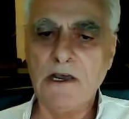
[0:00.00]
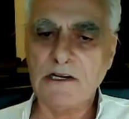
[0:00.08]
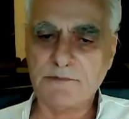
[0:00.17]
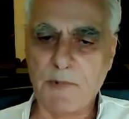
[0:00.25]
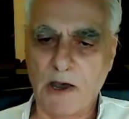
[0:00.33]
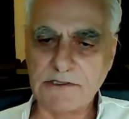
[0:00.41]

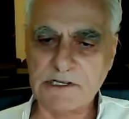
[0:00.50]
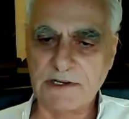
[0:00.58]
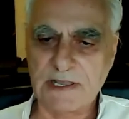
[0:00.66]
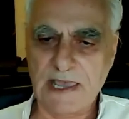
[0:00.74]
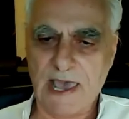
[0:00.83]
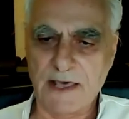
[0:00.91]
sponsored a
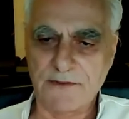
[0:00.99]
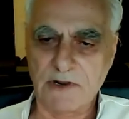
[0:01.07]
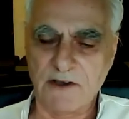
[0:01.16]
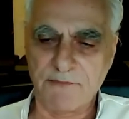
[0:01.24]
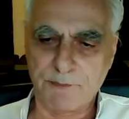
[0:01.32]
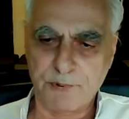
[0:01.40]

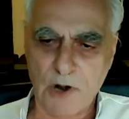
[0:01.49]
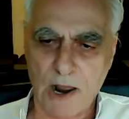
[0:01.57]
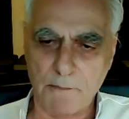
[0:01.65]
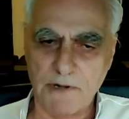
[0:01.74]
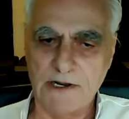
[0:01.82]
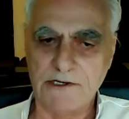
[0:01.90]
gathering of
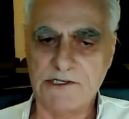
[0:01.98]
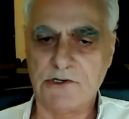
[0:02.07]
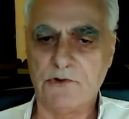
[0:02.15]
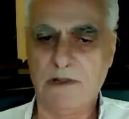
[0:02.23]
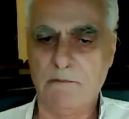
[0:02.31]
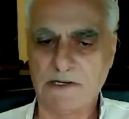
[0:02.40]
prominent
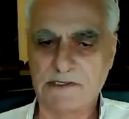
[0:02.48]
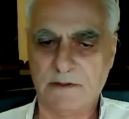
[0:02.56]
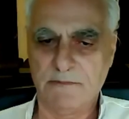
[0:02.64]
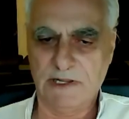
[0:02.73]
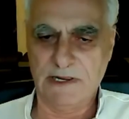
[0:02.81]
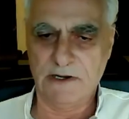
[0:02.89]
Sunni
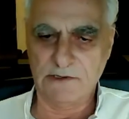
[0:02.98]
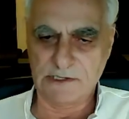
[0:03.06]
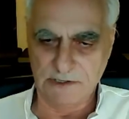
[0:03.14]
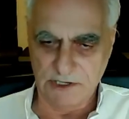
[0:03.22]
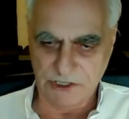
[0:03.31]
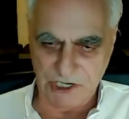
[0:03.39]
Muslim leaders
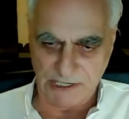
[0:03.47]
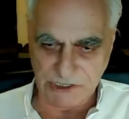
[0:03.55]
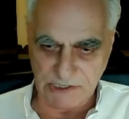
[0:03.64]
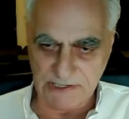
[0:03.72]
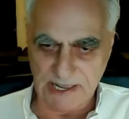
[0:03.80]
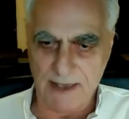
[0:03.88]
in the
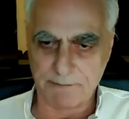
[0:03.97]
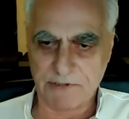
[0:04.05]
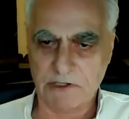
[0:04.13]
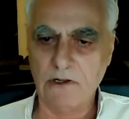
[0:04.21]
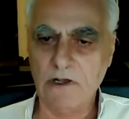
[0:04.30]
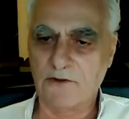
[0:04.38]
Chechen
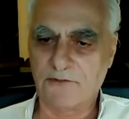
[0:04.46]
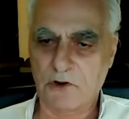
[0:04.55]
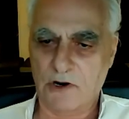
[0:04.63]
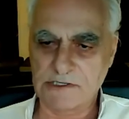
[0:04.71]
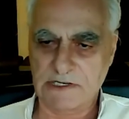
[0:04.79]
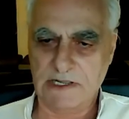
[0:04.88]
capital of
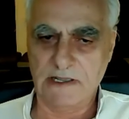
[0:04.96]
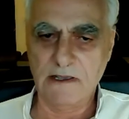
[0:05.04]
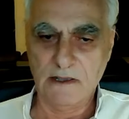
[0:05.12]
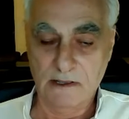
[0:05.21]
Grozny